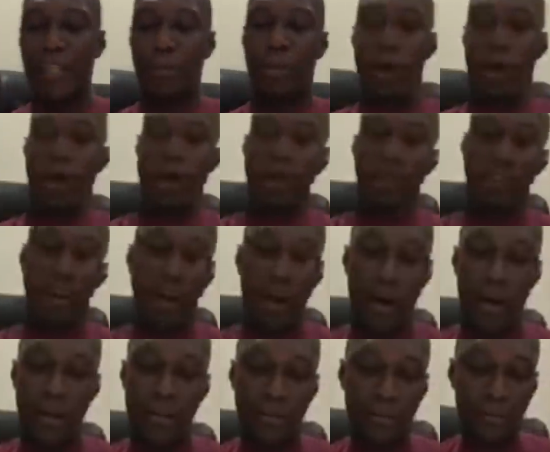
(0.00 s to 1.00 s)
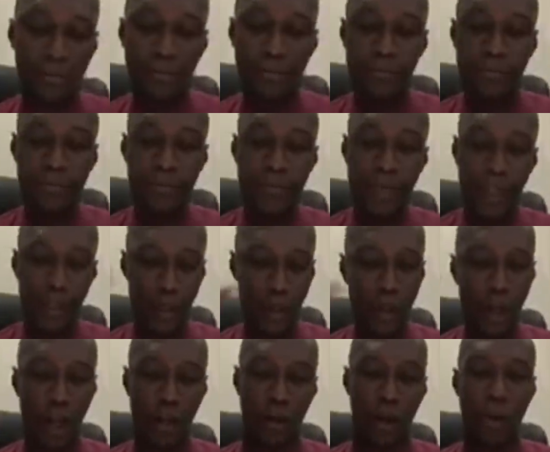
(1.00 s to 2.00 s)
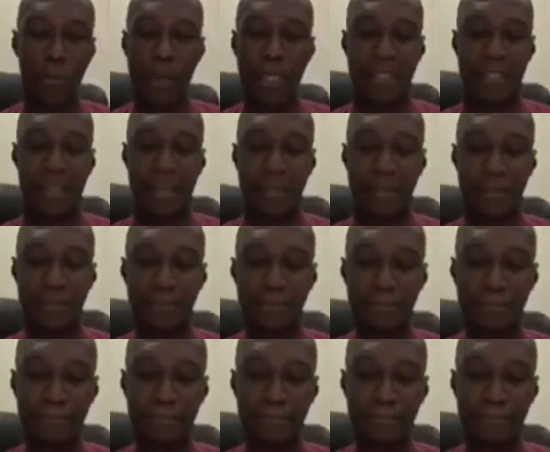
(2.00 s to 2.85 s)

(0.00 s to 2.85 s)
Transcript: is born of God, do not commit sin.